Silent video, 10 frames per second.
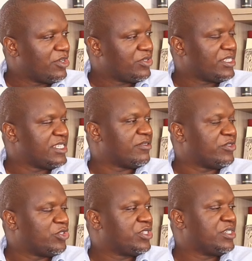counties, they have
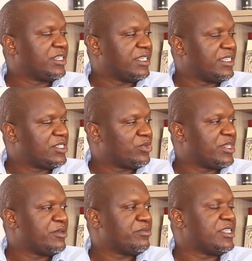not released to
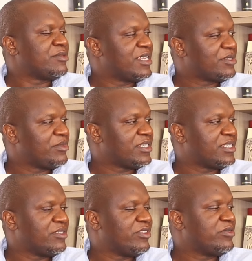them disbursements,
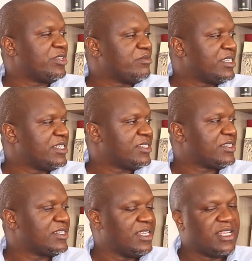even for the
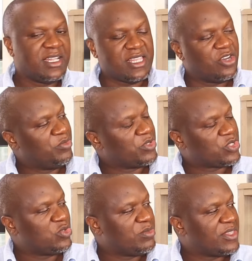emergencies. They are almost
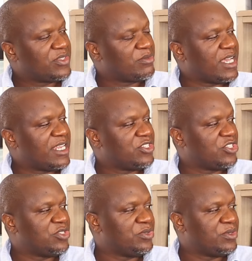2 months behind
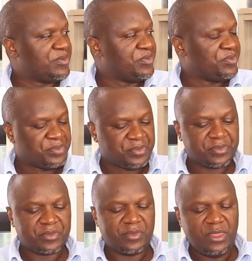schedule
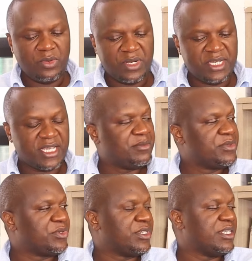when it
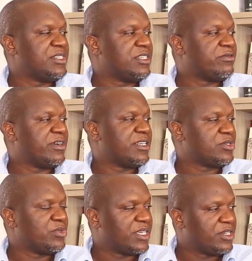comes to releasing funds
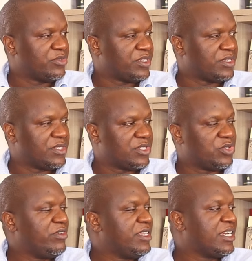to the counties. Yeah. So
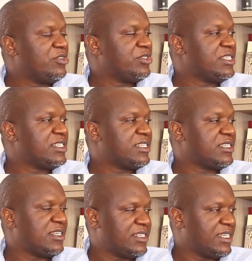even the counties'
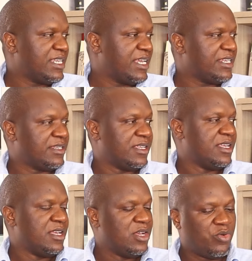hands are tied.
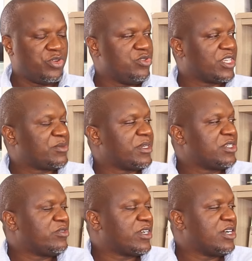Mm-hmm. What do you
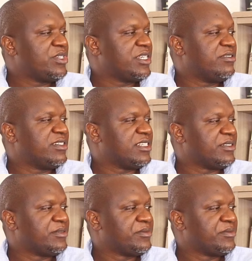expect of a county governor?